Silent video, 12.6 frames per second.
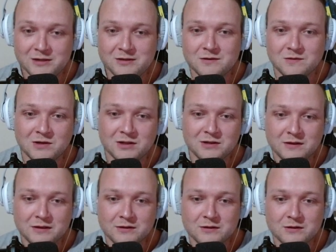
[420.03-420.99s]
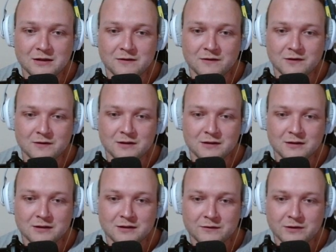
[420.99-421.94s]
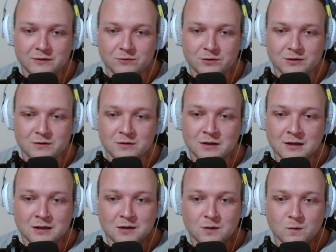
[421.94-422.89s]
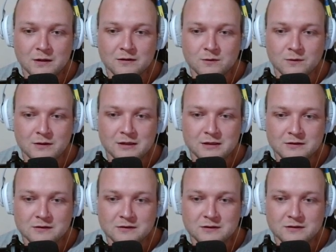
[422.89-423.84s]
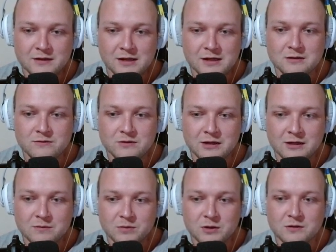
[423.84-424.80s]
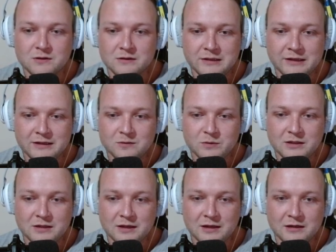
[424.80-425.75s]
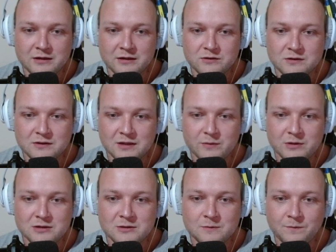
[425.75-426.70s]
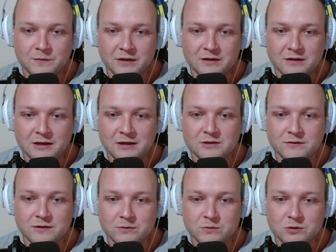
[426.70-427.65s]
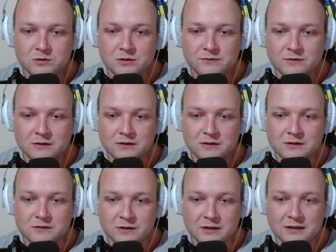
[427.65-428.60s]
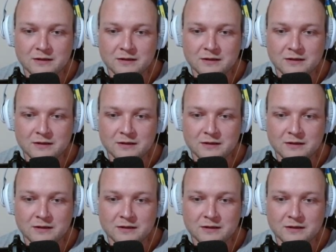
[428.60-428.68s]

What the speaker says: really good. They run around and kill everything for you. While Call of the Ancients is active, you gain bonus attack speed and increased damage, and then each of them do different things over there.